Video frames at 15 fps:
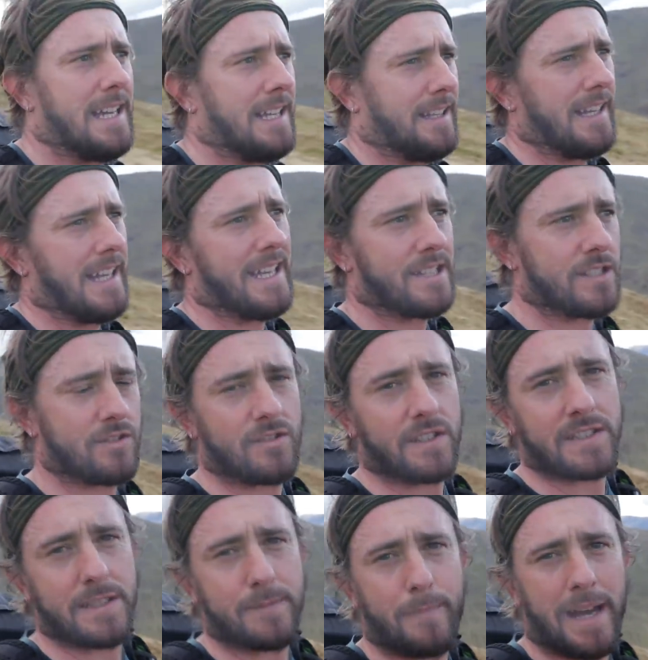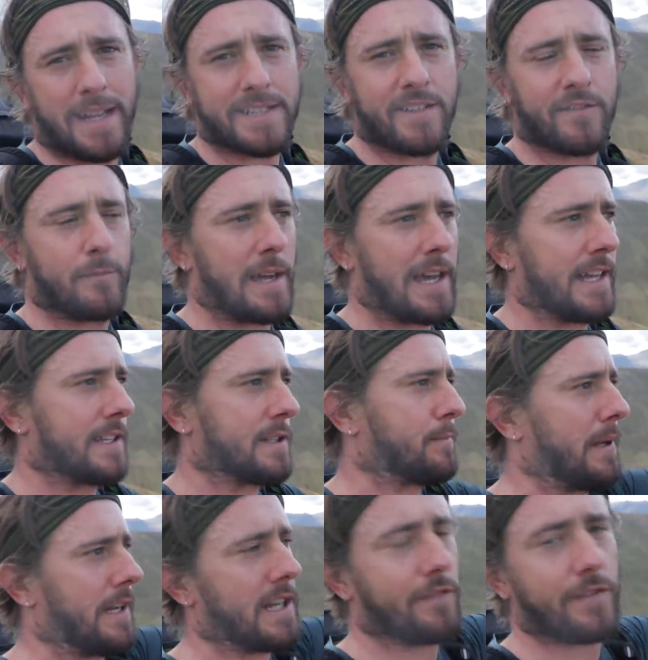The Lake District is massive, mate, and there's
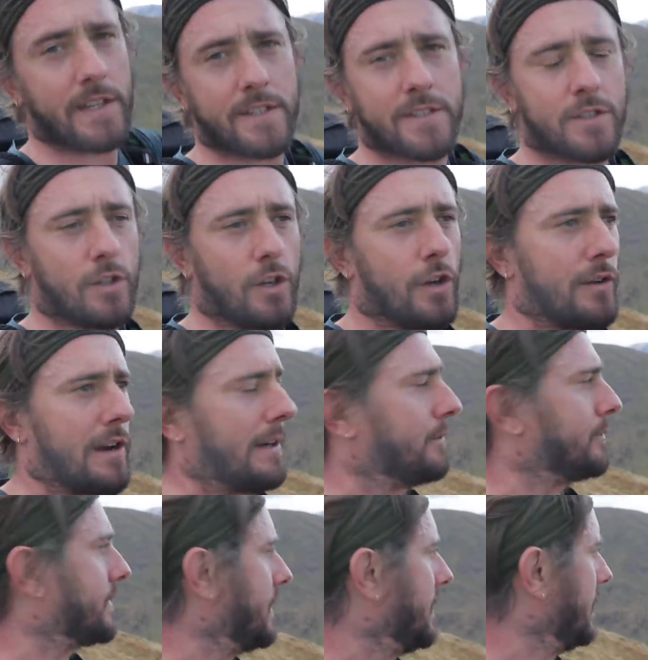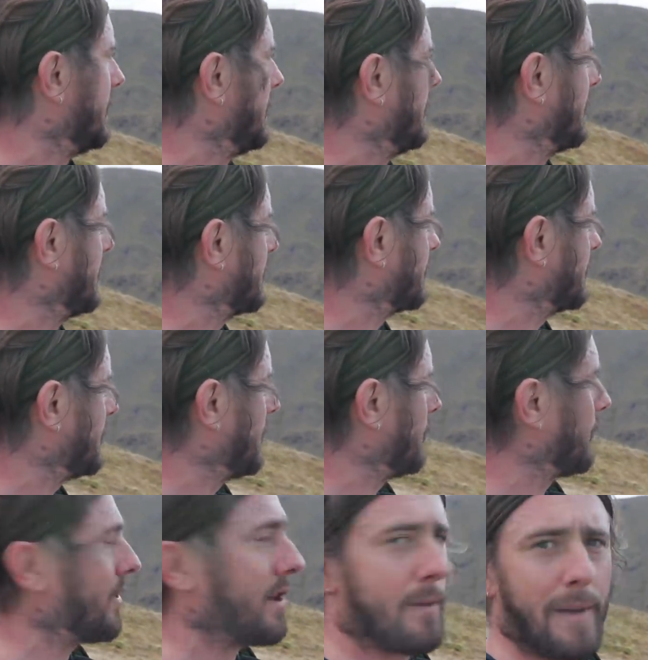plenty of it to go around. So don't
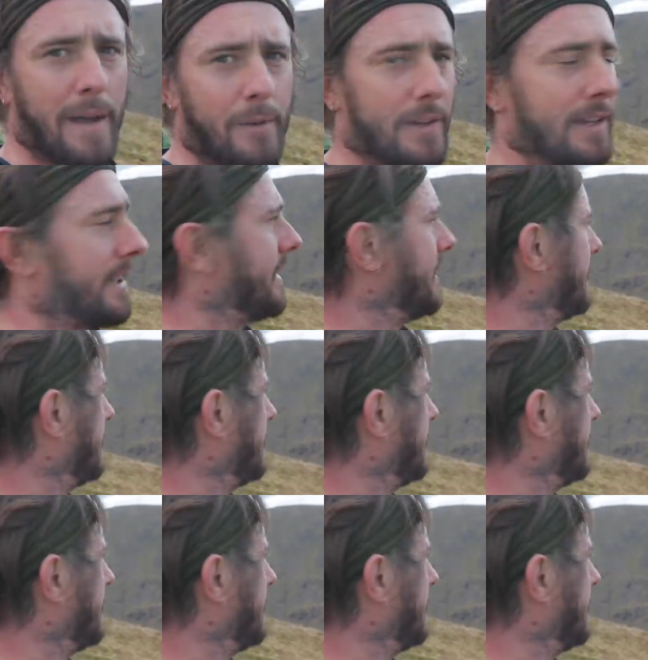worry about it.